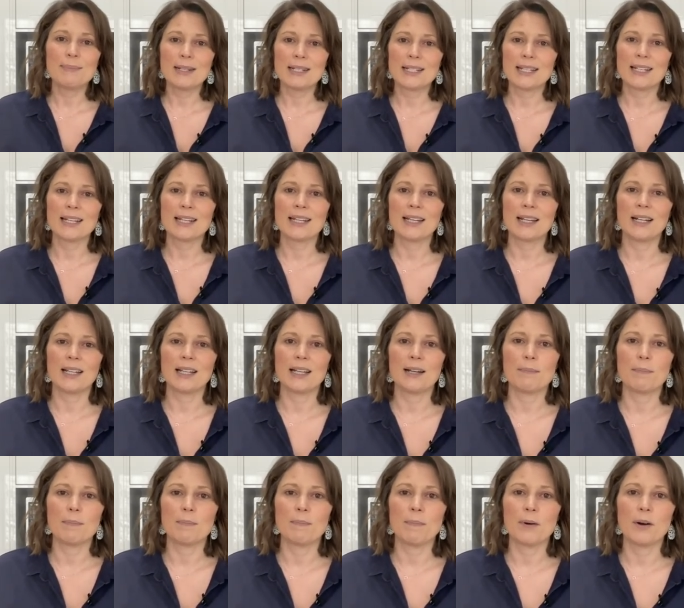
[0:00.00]

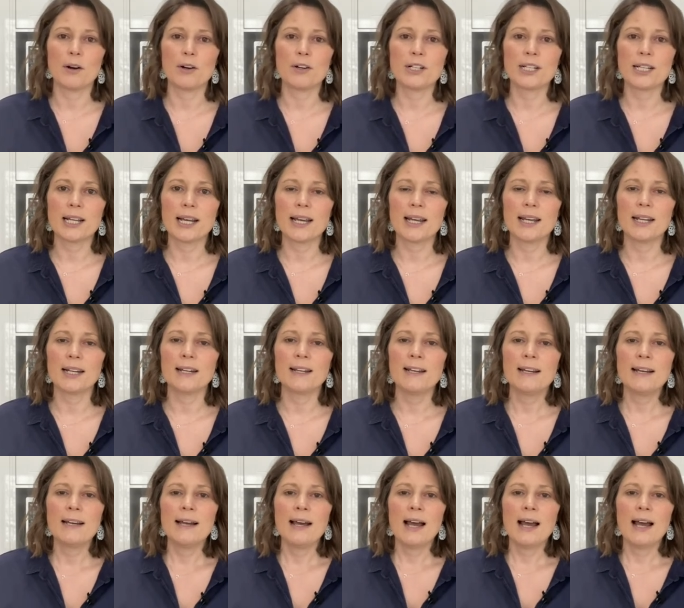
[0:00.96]
particular protein.